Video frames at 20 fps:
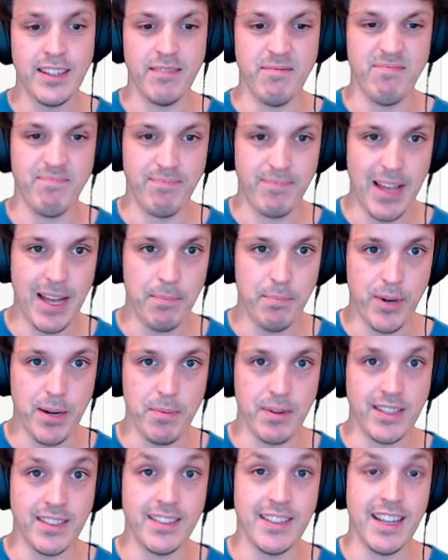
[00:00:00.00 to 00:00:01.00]
That pretty
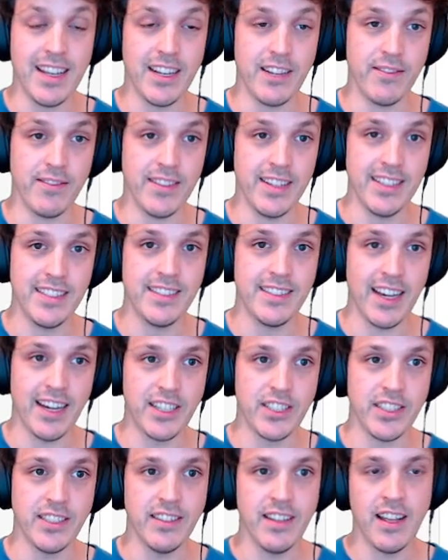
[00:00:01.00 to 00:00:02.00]
much is the end of this
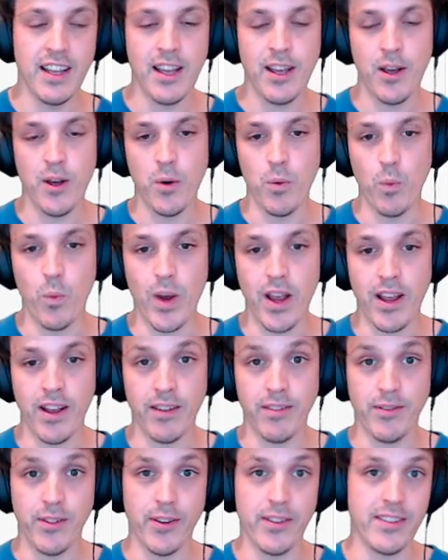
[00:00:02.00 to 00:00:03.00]
section. We're
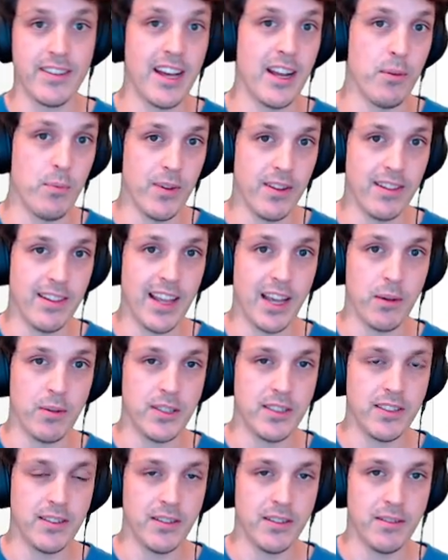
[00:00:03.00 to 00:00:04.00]
not done with
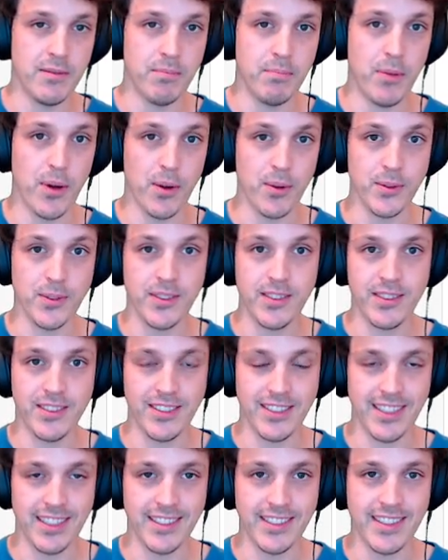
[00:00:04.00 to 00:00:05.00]
language models
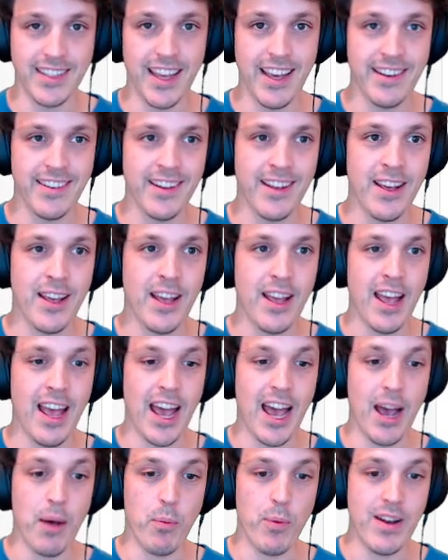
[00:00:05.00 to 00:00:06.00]
just yet.
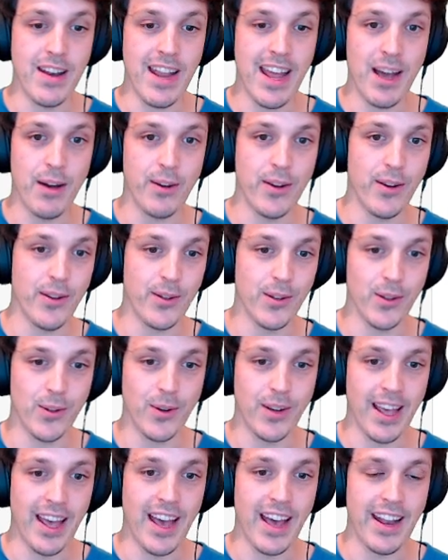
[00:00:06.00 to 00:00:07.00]
We're now going to
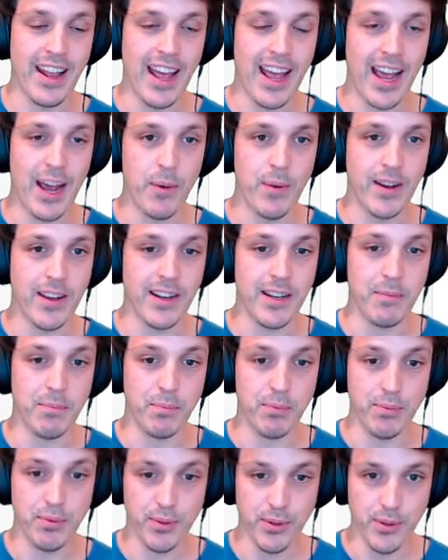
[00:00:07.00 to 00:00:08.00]
look at how we can
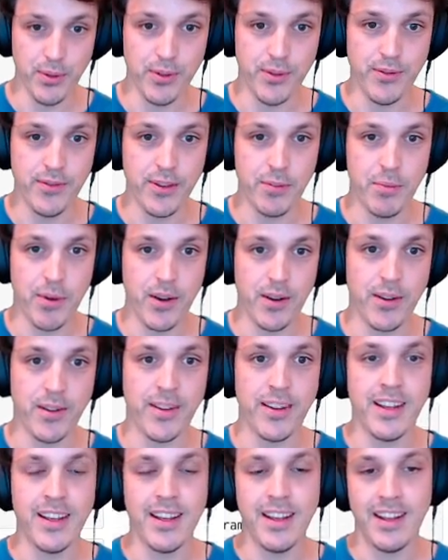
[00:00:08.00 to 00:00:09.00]
improve upon
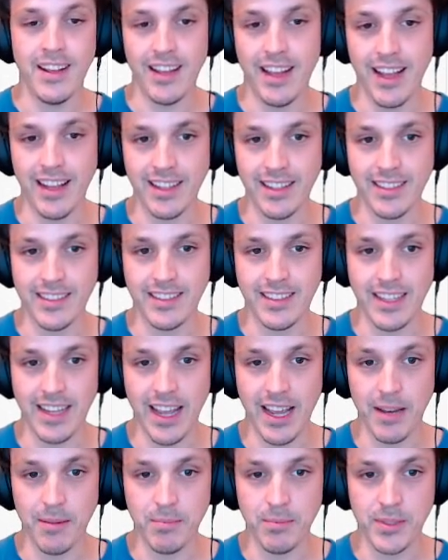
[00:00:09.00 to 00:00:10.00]

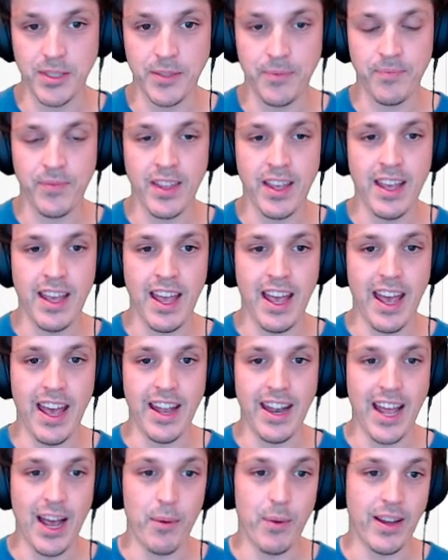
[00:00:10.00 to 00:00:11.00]
LSTMs
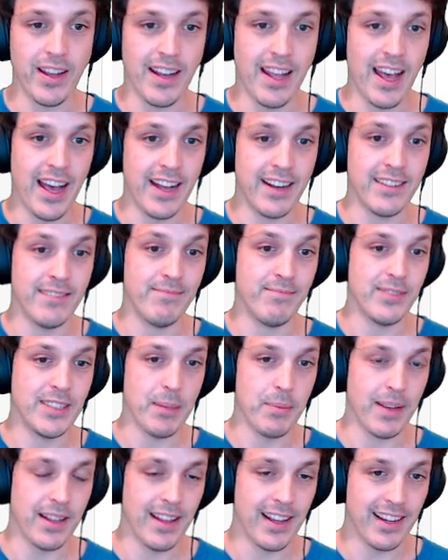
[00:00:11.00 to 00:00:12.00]
and how we can add
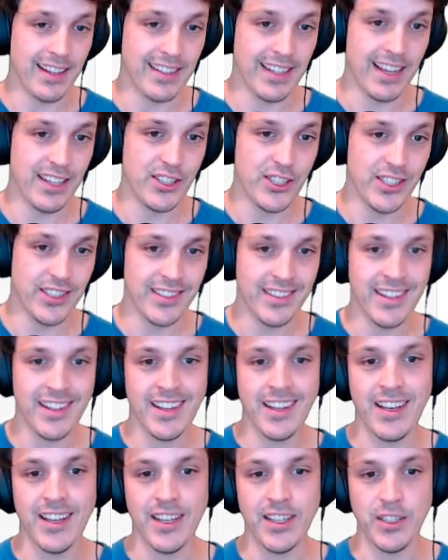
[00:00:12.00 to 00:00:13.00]
something like attention
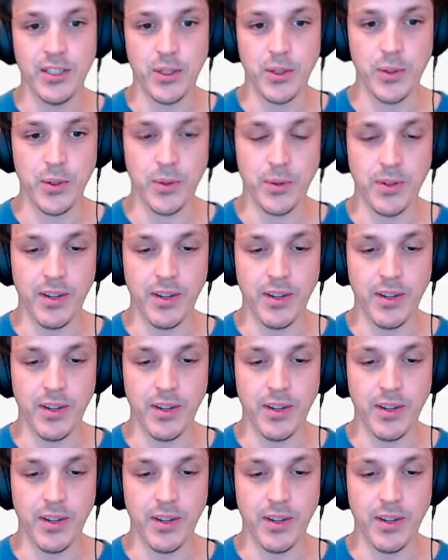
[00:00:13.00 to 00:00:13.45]
to